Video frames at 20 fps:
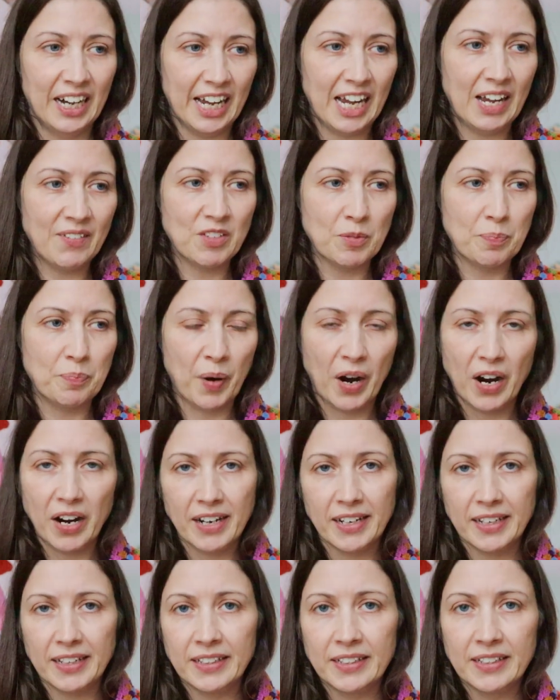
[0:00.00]
I have to
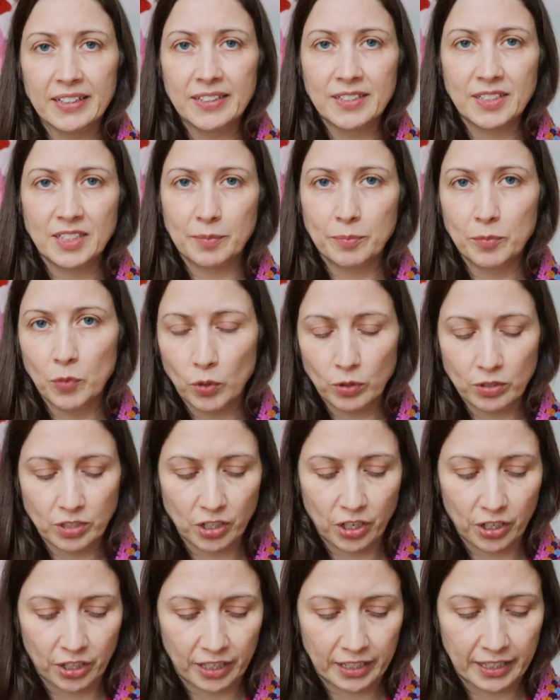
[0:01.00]
buy some more
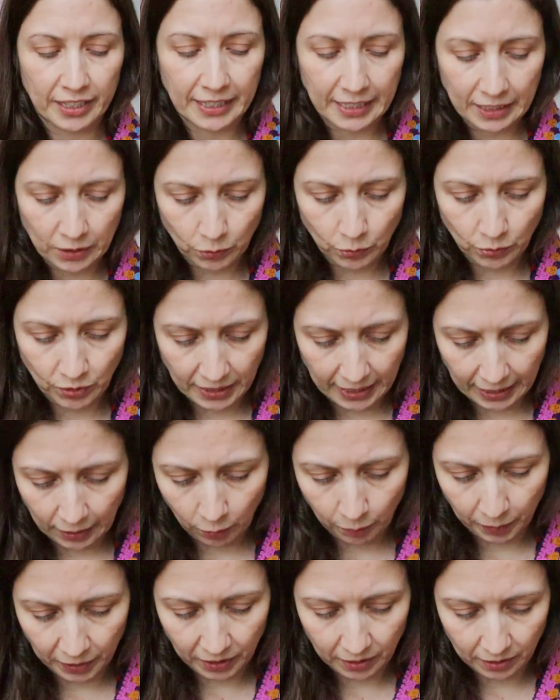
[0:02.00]
circular needles
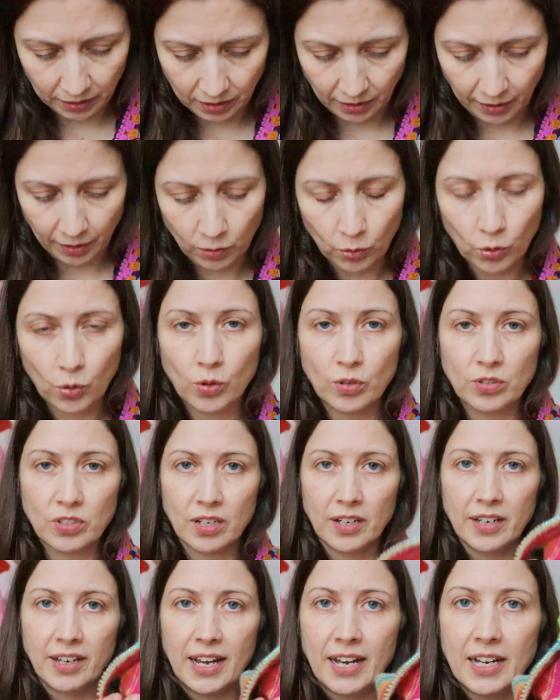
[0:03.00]
now, because I thought
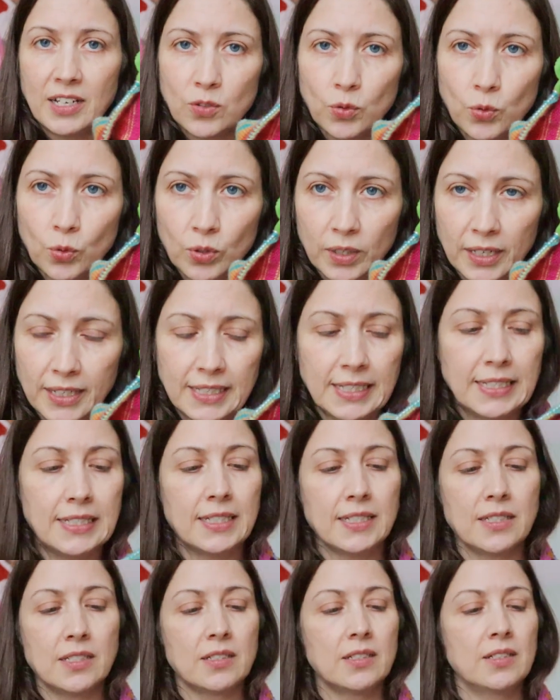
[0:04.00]
I had all I
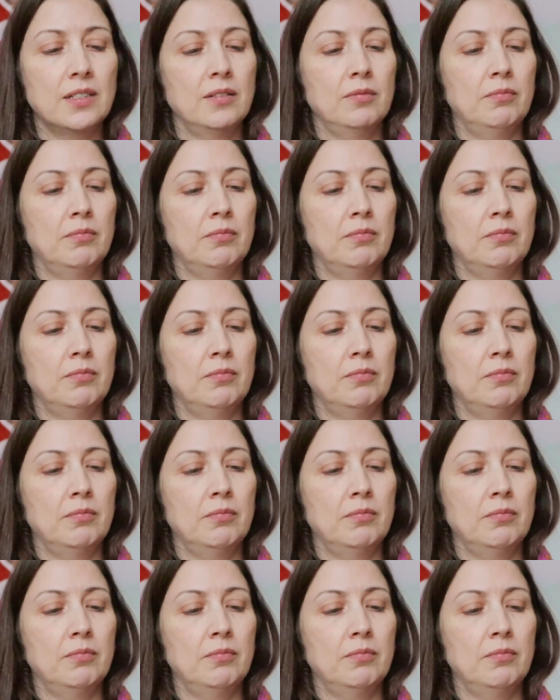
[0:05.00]
needed.